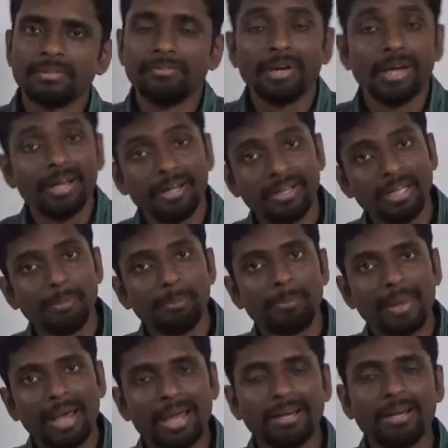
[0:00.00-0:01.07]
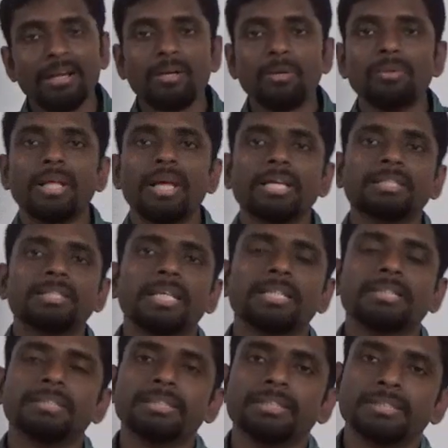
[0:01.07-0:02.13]
where it is parallel to the
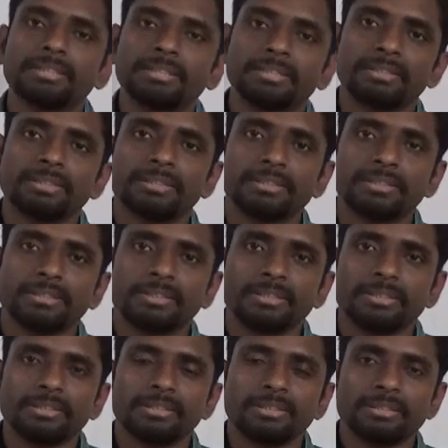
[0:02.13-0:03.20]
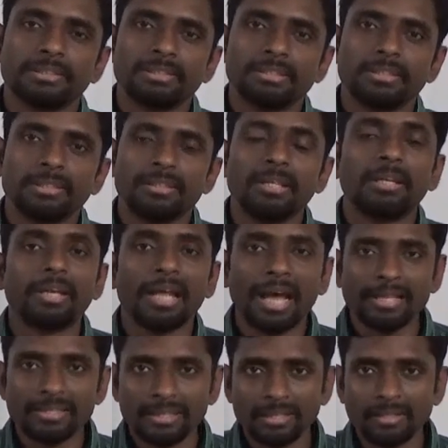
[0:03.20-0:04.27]
x-axis. The
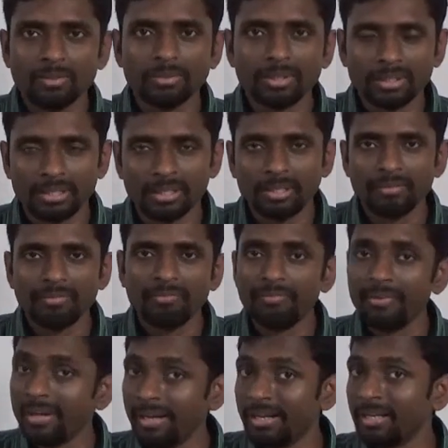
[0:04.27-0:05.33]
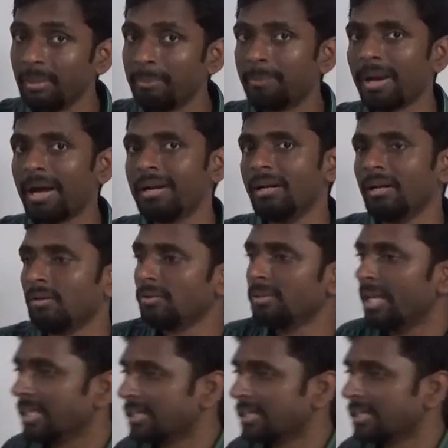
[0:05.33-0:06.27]
tangent to the curve where it is parallel to the